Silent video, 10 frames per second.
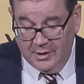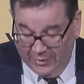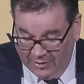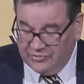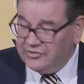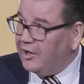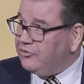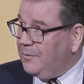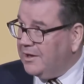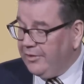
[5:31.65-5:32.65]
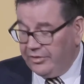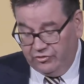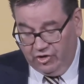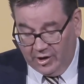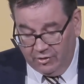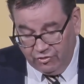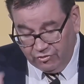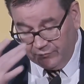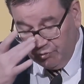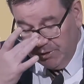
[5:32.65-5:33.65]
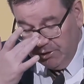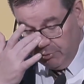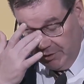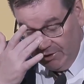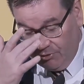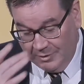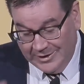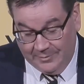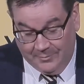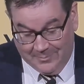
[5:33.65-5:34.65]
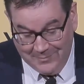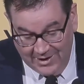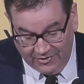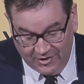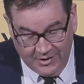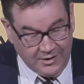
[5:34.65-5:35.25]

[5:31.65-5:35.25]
And this does mean that the challenges of 2023 can be met